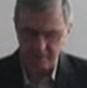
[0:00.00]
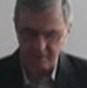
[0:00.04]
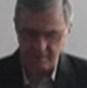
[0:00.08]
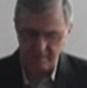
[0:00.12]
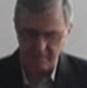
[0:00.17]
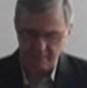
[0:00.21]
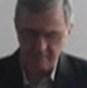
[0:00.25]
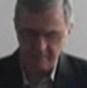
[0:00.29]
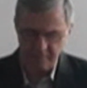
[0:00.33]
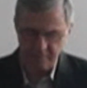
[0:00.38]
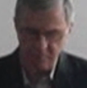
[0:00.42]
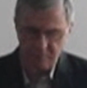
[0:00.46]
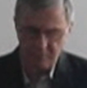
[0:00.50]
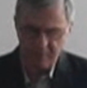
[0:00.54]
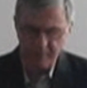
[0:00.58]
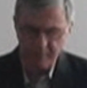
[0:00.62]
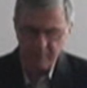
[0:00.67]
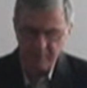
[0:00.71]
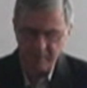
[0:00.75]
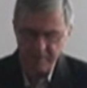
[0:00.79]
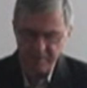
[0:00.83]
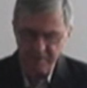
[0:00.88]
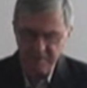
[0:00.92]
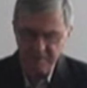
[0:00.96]
There is one
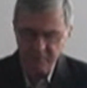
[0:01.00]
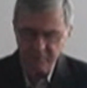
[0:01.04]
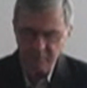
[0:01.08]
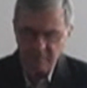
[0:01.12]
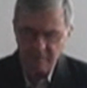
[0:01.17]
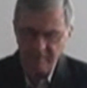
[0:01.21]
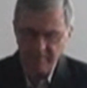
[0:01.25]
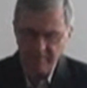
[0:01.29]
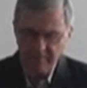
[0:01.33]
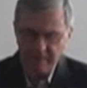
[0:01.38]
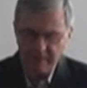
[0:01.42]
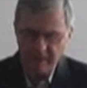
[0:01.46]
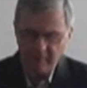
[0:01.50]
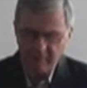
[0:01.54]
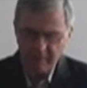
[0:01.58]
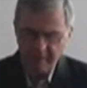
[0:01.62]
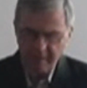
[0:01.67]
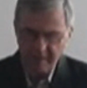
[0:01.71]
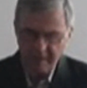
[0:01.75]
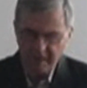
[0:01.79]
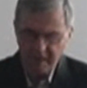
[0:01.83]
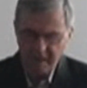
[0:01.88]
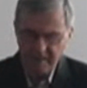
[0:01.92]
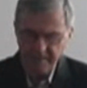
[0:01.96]
presence, one power,
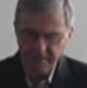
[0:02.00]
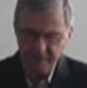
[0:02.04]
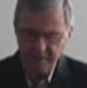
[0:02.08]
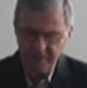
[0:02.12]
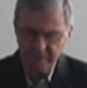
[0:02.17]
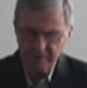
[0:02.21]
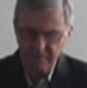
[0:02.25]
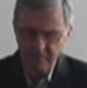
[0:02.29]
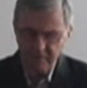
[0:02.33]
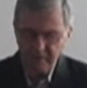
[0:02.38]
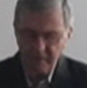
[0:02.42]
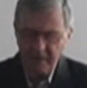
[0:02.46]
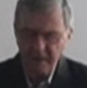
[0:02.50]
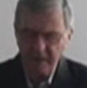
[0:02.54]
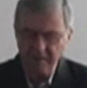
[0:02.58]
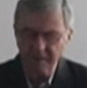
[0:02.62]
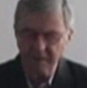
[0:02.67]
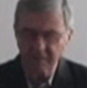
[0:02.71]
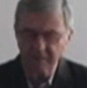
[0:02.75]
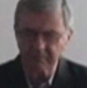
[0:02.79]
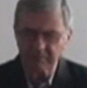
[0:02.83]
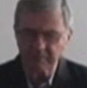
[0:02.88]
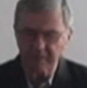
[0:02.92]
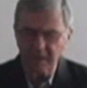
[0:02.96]
God the good,
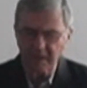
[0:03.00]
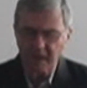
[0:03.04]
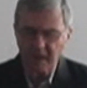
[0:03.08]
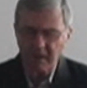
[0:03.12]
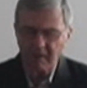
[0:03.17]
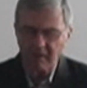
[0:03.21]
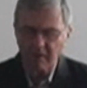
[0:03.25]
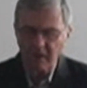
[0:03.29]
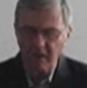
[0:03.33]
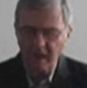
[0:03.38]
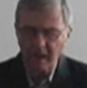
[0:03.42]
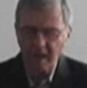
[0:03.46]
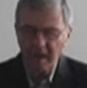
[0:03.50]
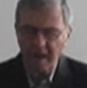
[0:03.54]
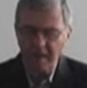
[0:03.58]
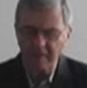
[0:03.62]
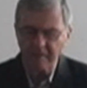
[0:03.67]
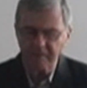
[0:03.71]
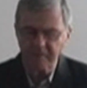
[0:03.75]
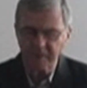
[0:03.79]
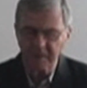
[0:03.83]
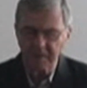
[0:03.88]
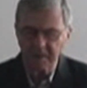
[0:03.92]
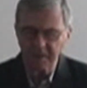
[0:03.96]
active in our
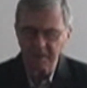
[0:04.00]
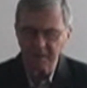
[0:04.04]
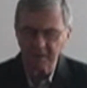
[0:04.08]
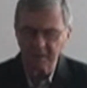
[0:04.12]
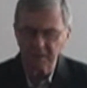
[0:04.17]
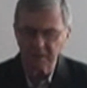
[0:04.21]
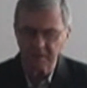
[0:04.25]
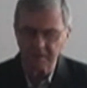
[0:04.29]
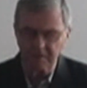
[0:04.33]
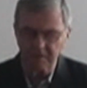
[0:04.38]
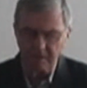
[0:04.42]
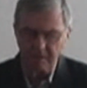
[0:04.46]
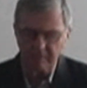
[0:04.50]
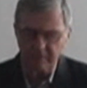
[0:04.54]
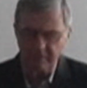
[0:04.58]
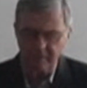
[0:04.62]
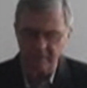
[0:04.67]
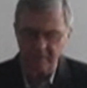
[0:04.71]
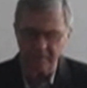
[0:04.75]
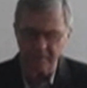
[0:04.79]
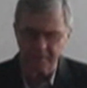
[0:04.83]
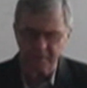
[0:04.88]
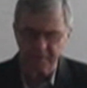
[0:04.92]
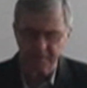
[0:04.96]
lives and in the
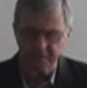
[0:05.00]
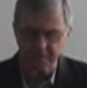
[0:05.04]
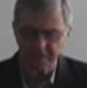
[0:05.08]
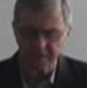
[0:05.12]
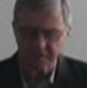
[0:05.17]
universe.